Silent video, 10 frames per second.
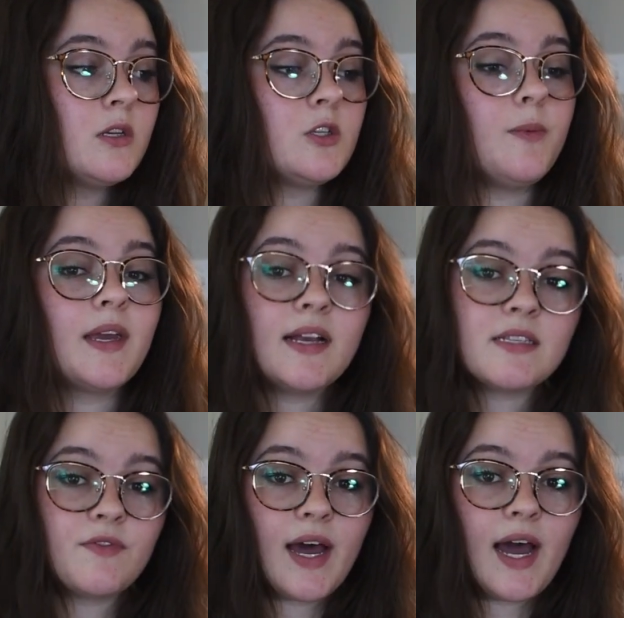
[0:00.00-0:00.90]
So because
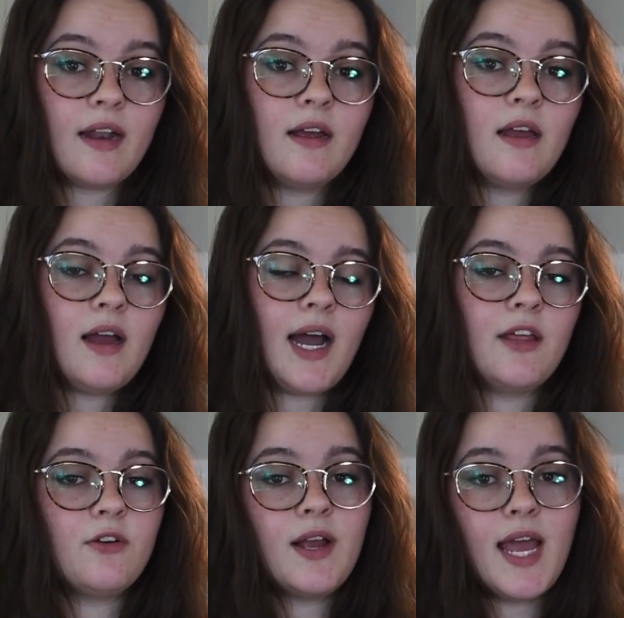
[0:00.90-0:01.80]
of that,
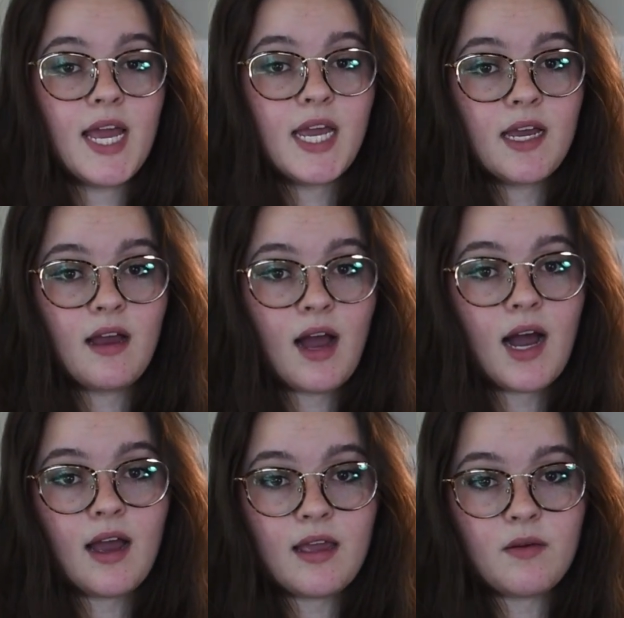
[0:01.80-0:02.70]
either A,
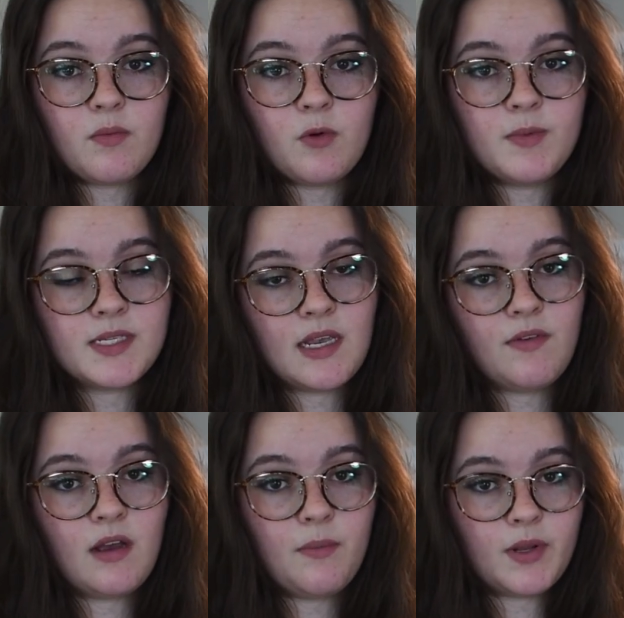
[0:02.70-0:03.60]
I will be
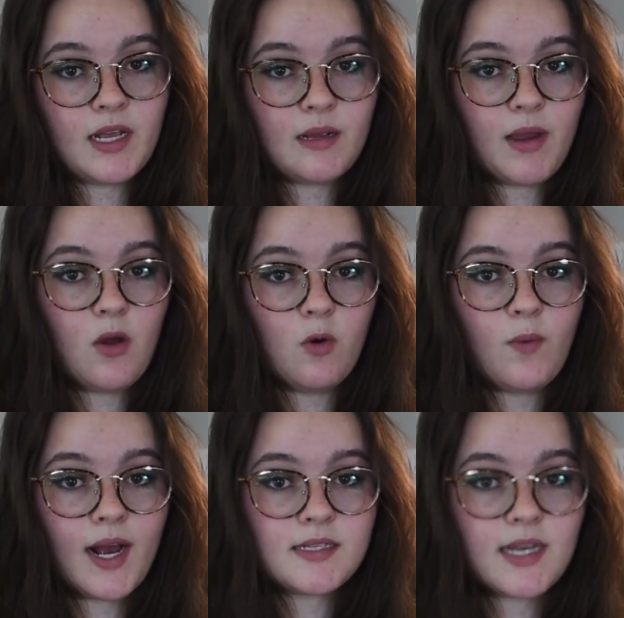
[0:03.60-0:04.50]
saving up and getting my own
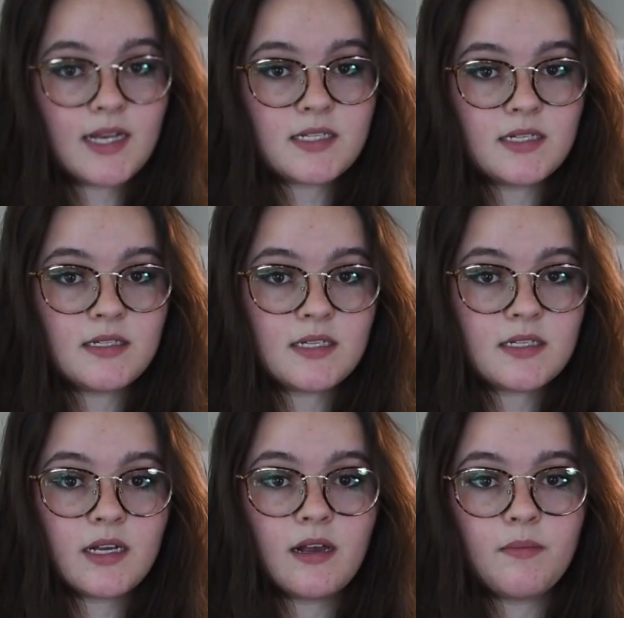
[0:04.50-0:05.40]
wax casting
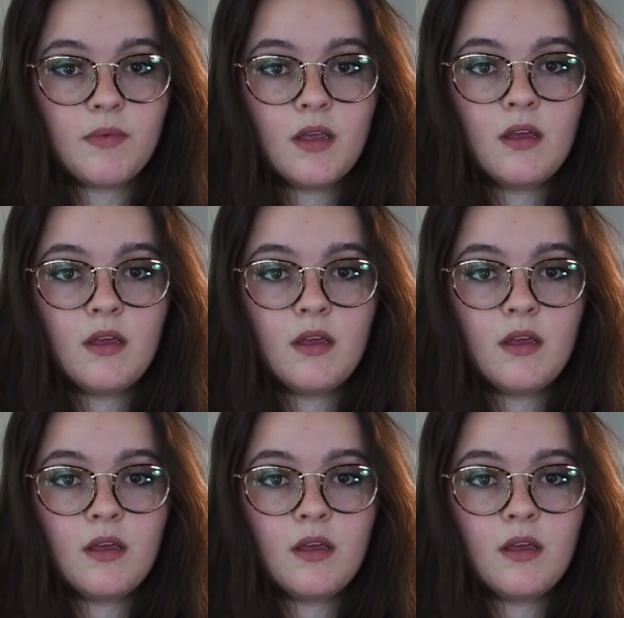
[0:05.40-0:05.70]
system,